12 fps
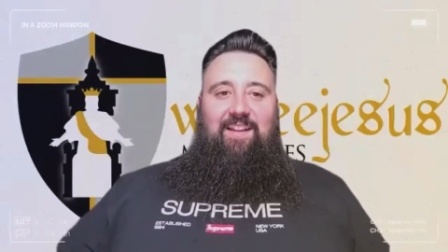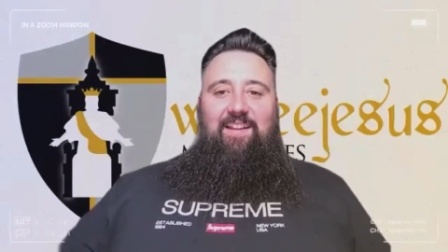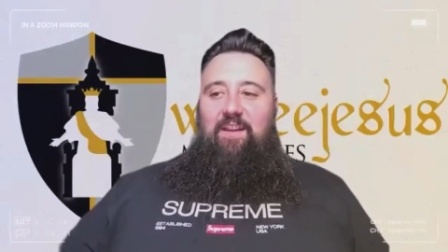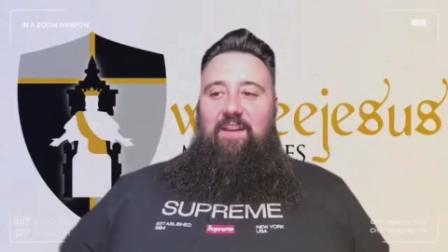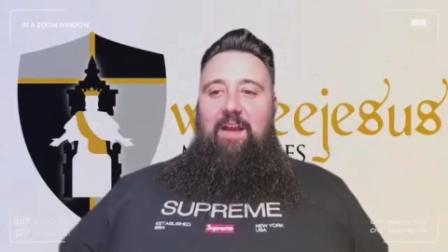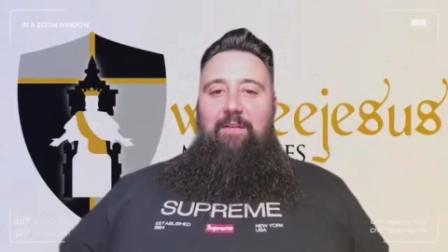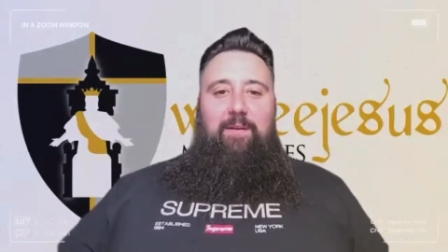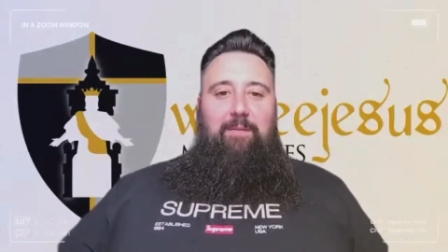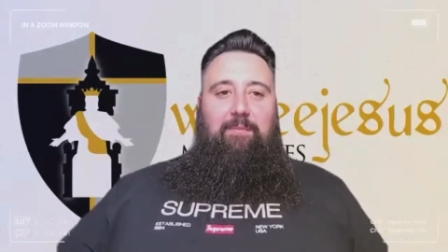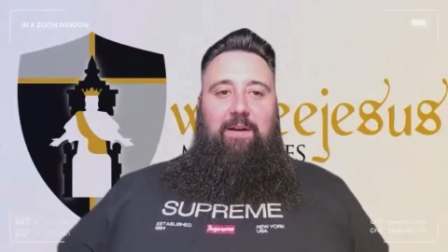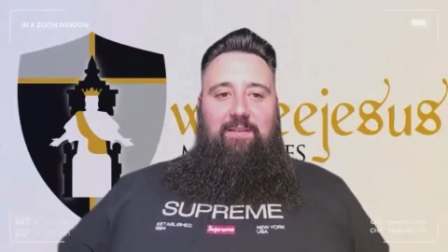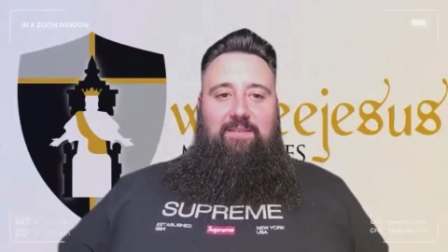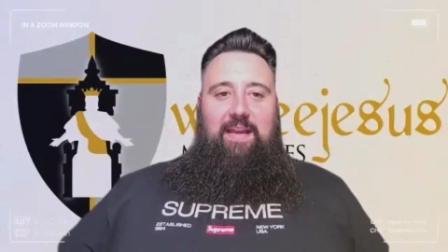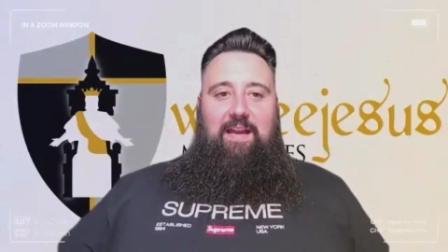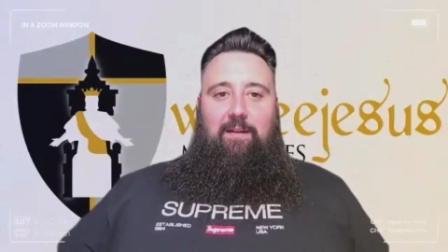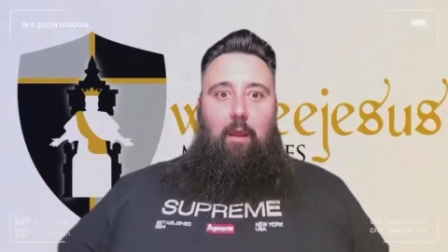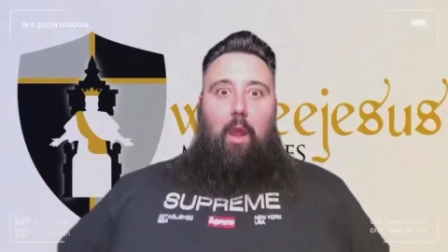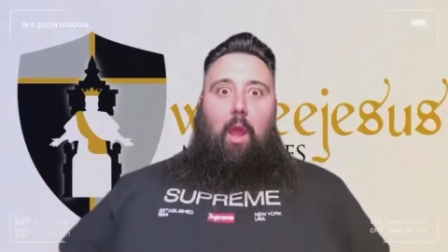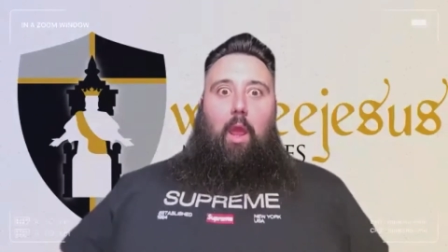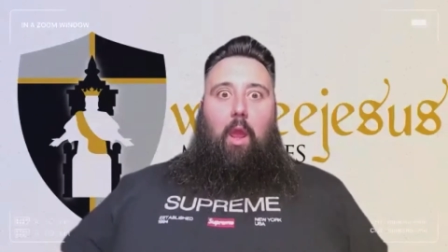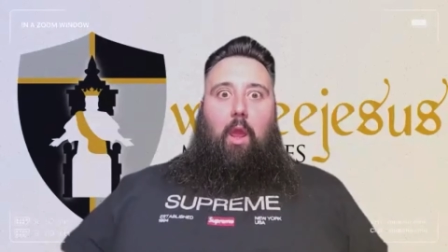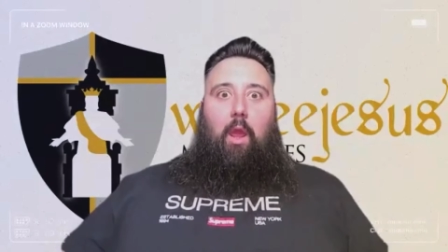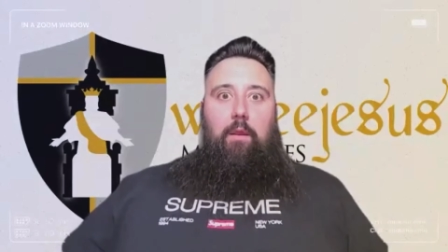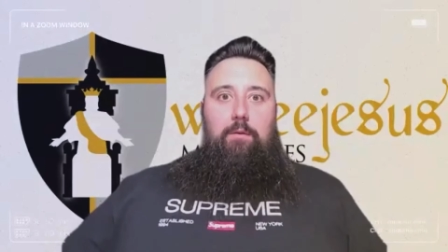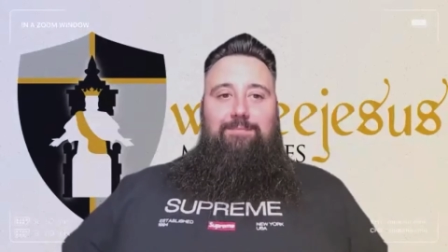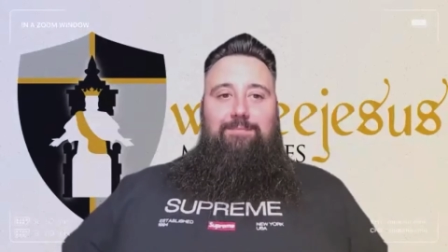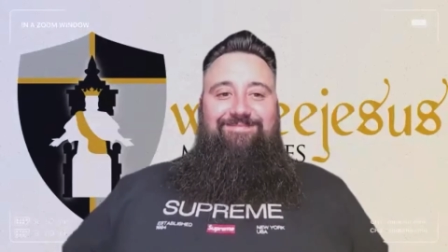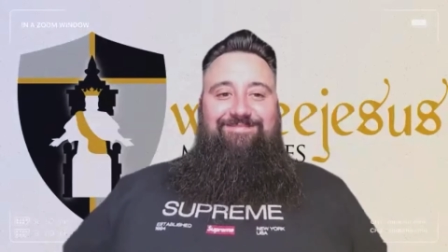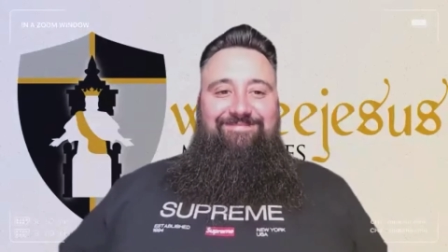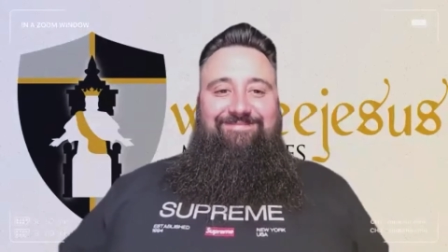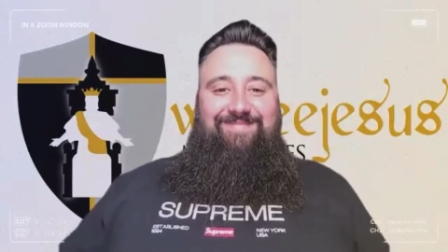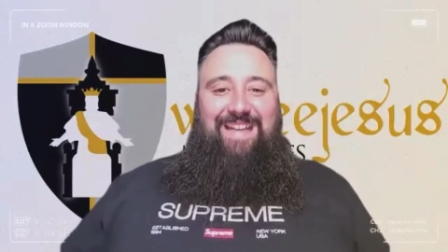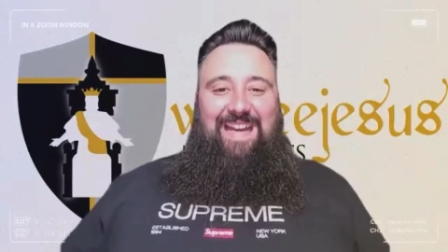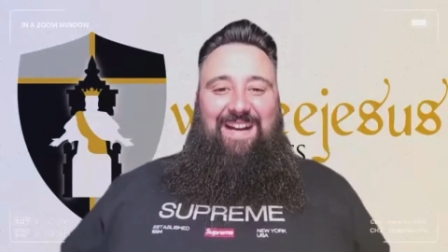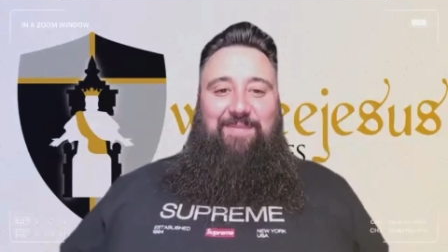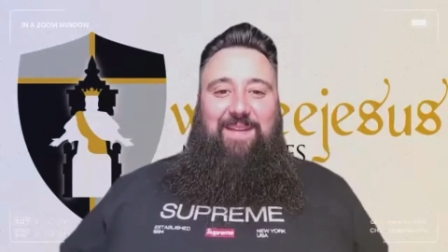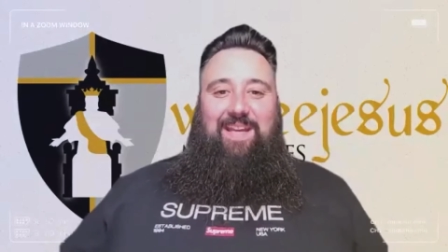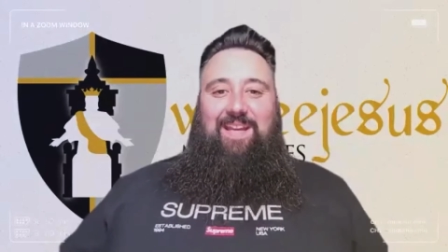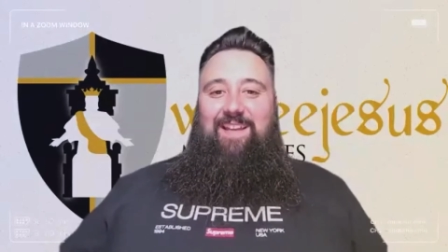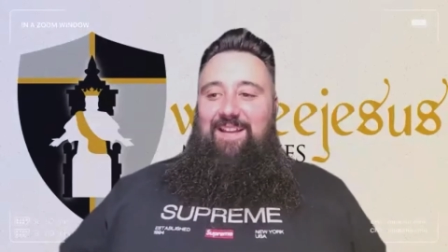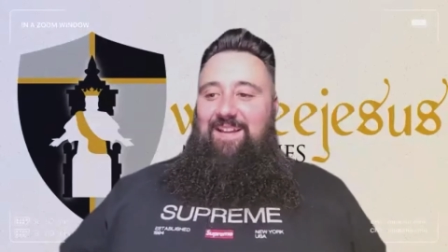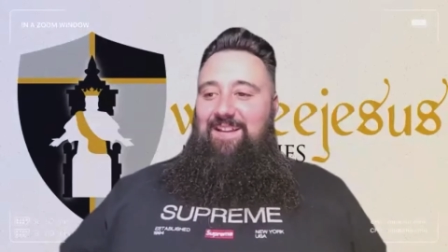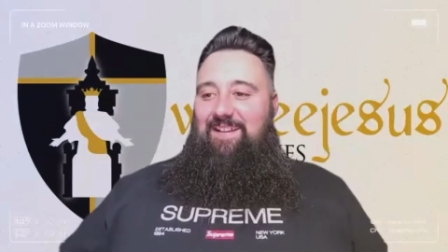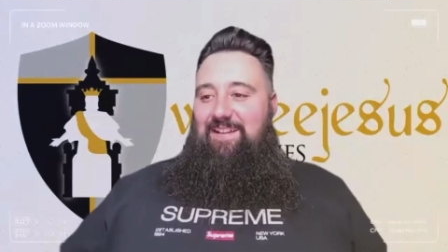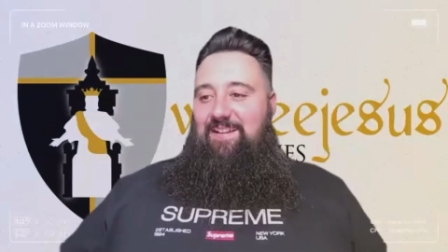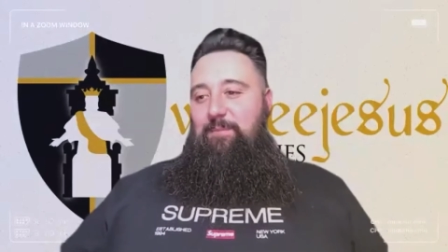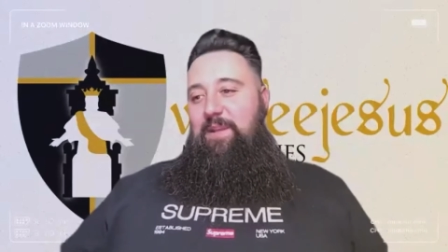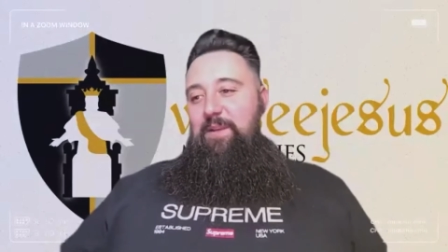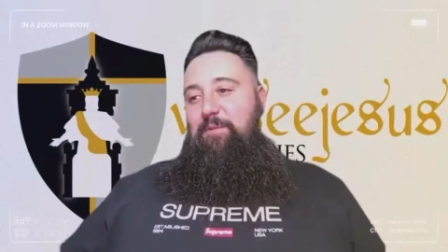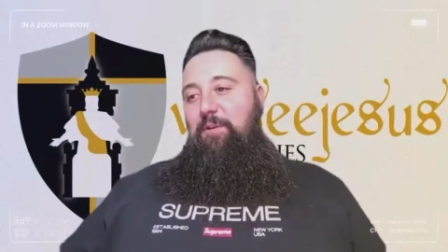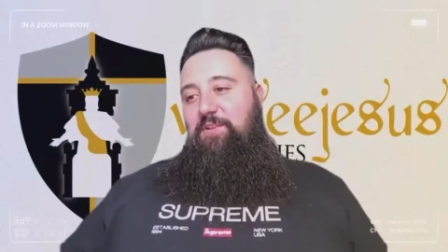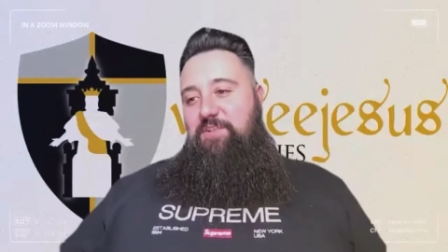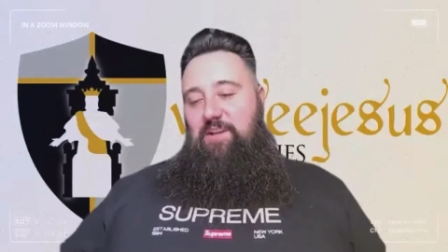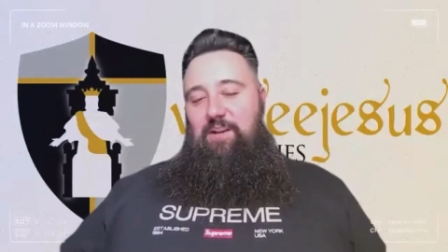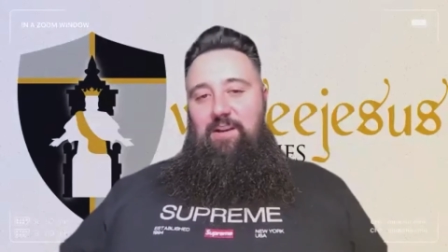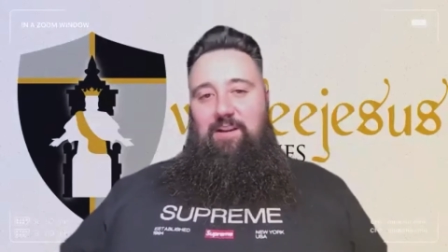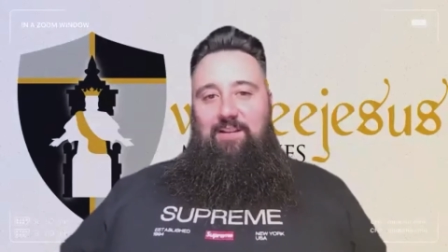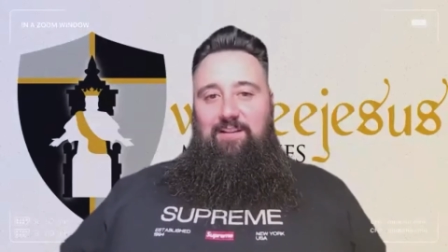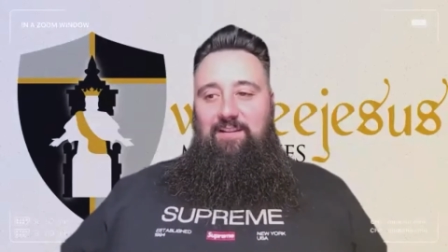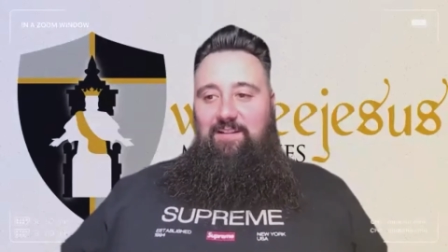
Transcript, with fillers: They're having a meltdown. Be happy. Be of good cheer.